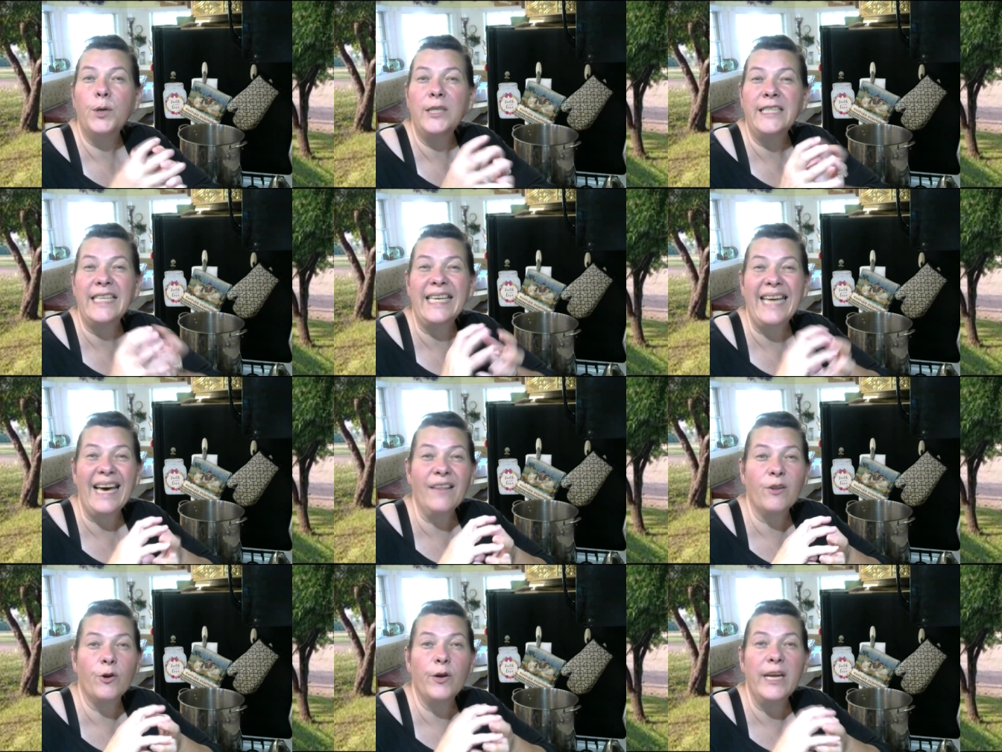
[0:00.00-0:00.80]
put
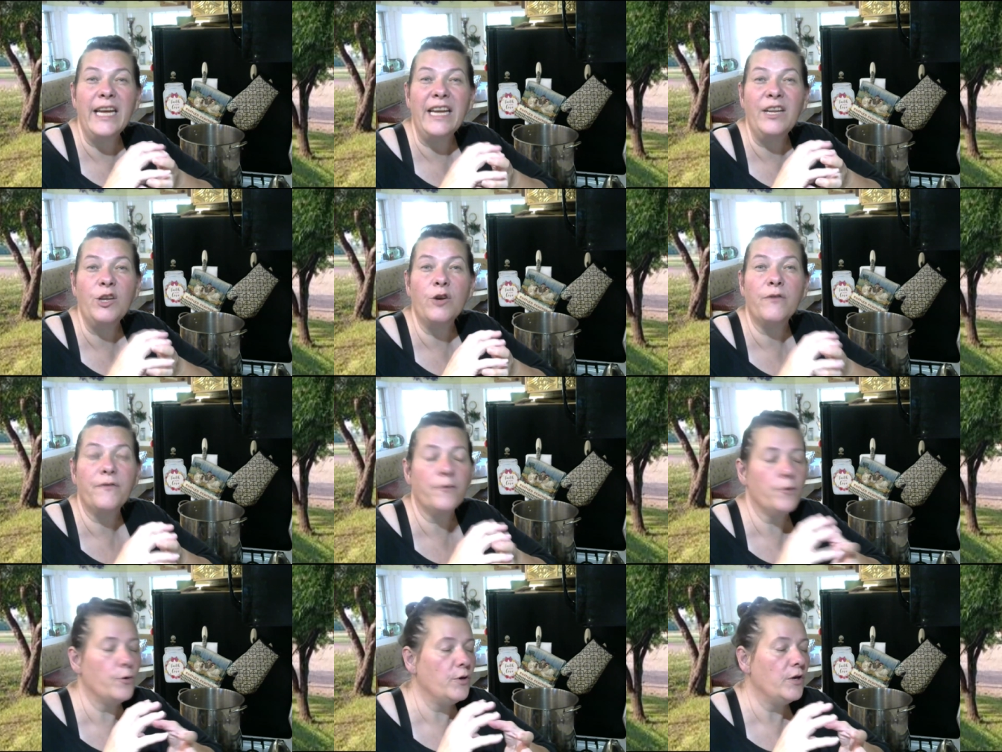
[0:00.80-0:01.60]
together in your
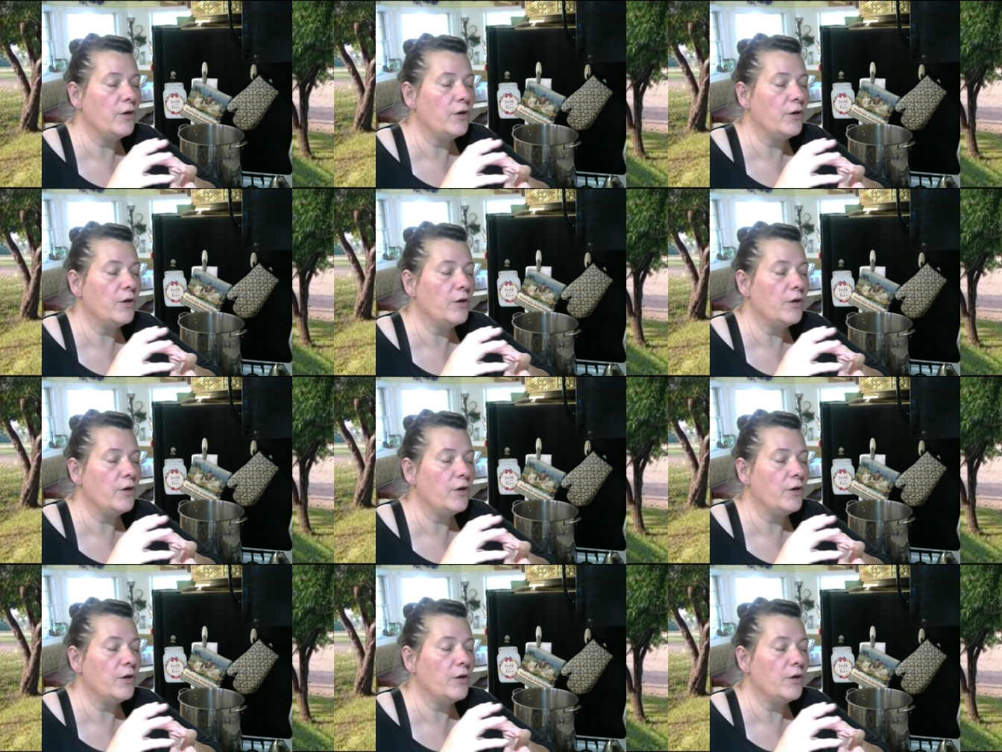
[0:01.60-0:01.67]
fruit,